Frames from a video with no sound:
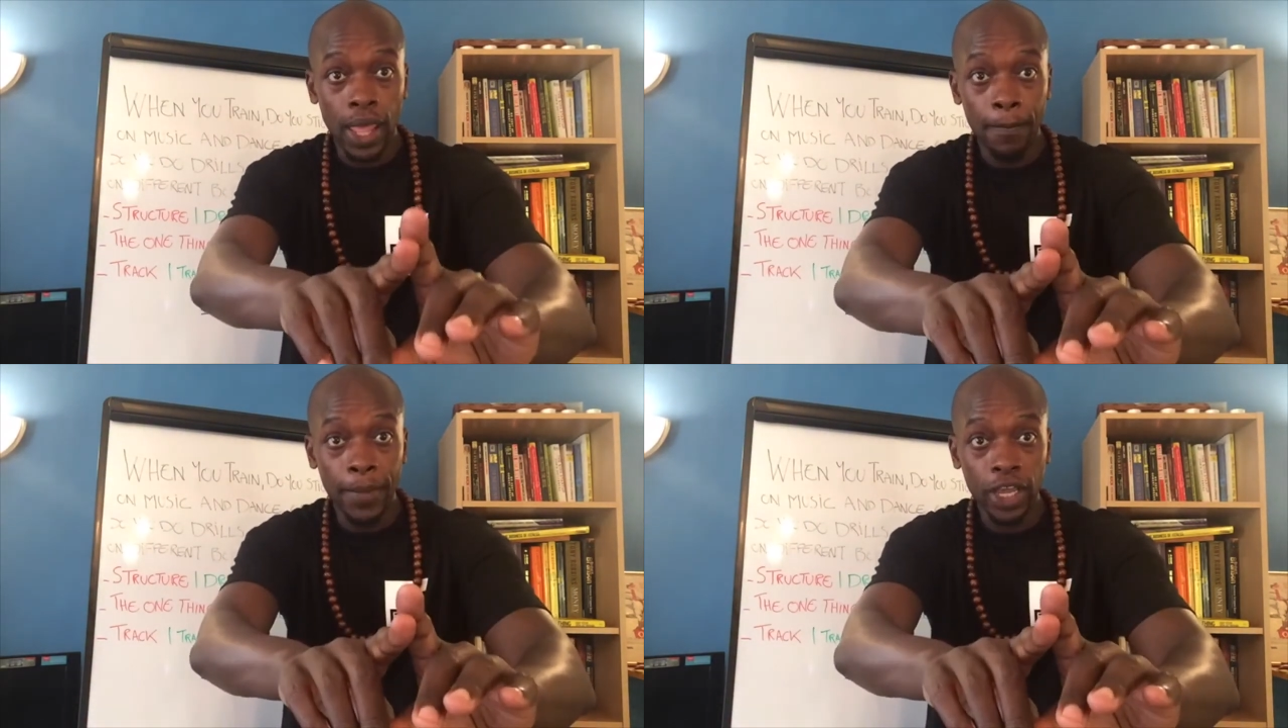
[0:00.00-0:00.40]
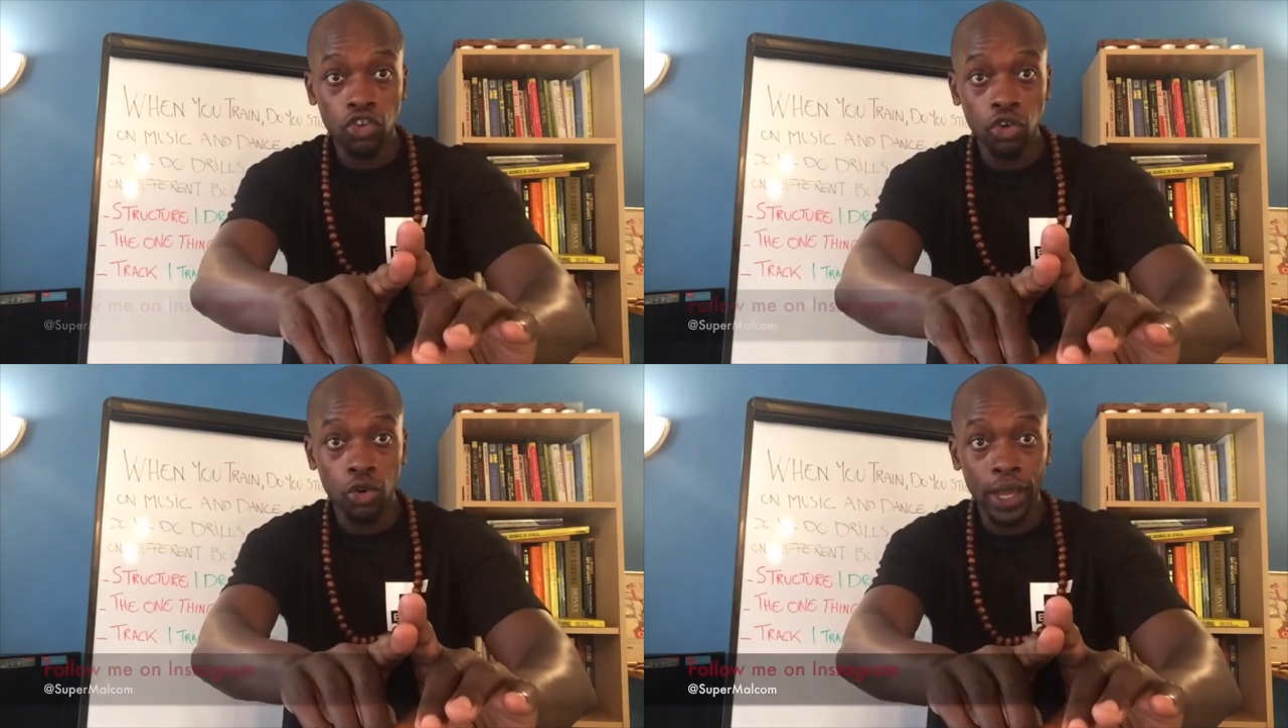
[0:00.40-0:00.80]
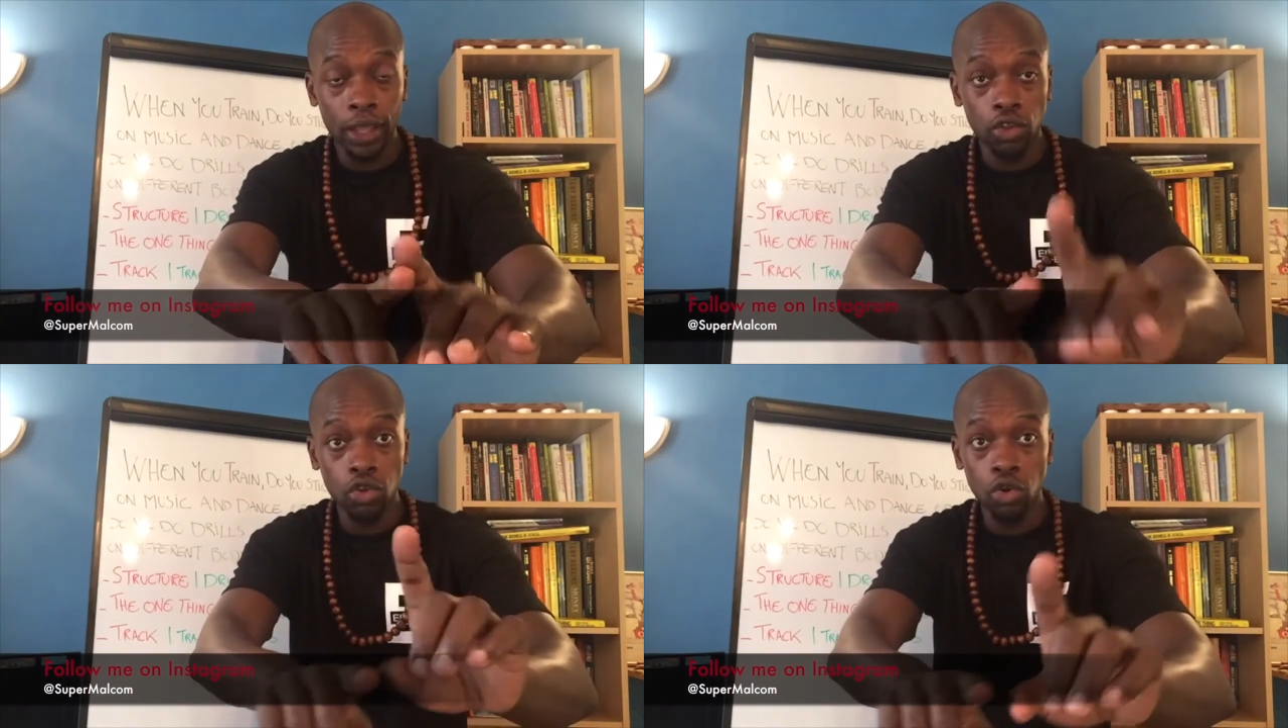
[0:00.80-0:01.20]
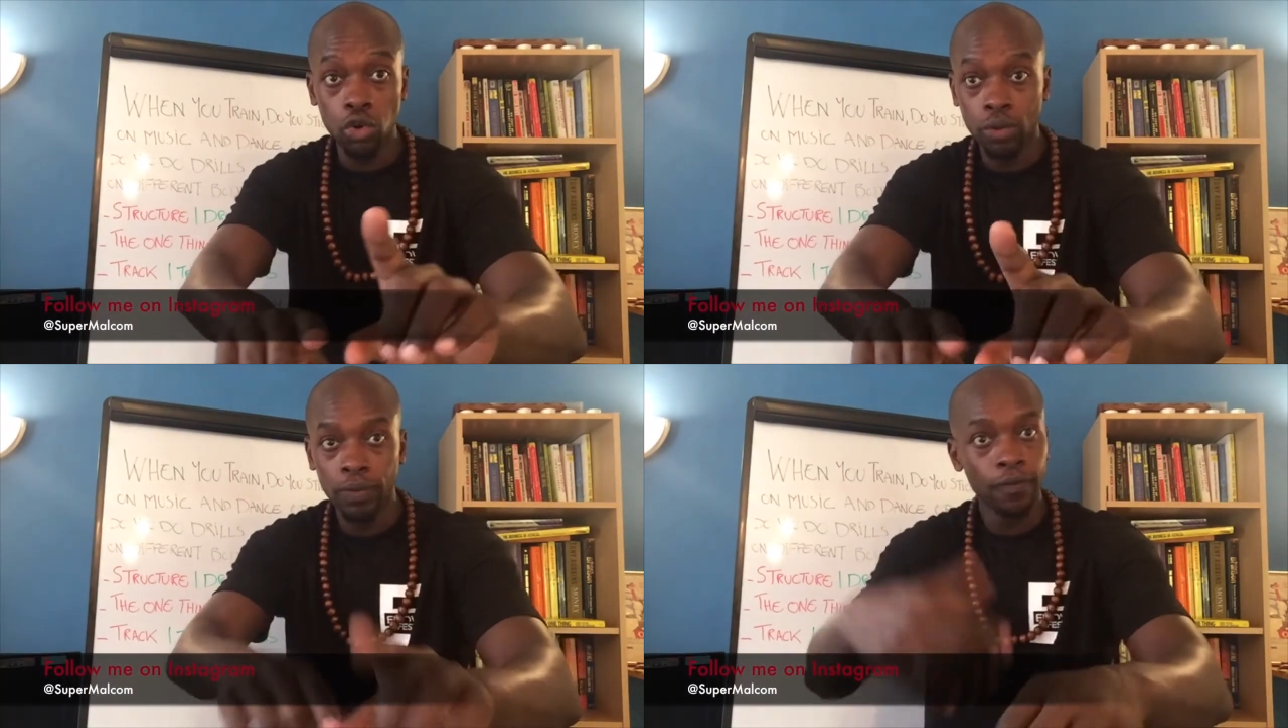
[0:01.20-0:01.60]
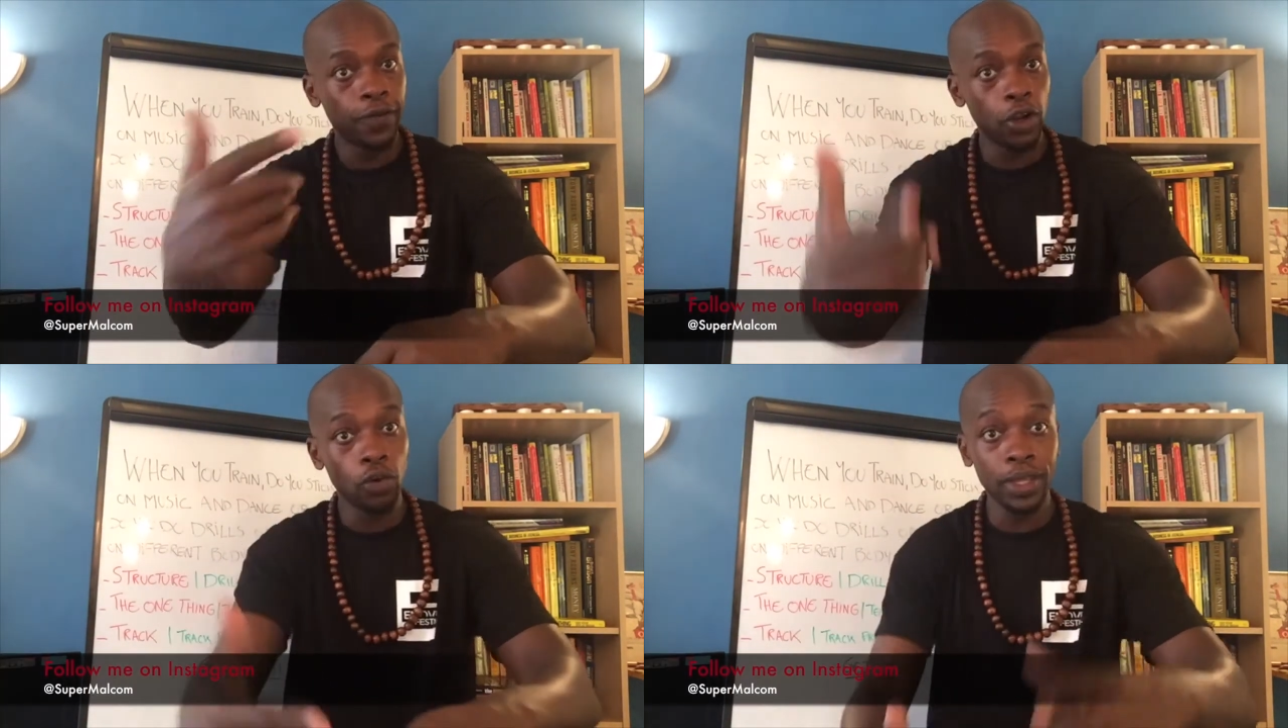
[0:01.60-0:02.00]
make sure that you
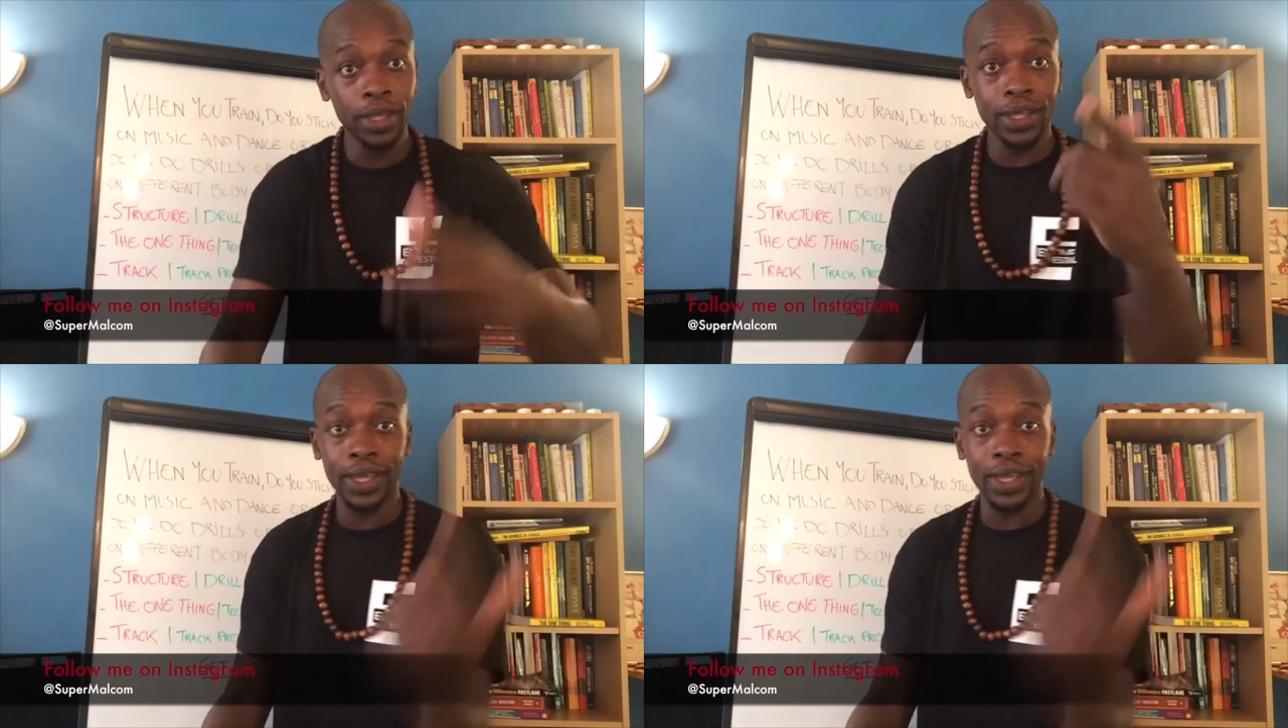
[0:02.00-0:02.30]
follow me,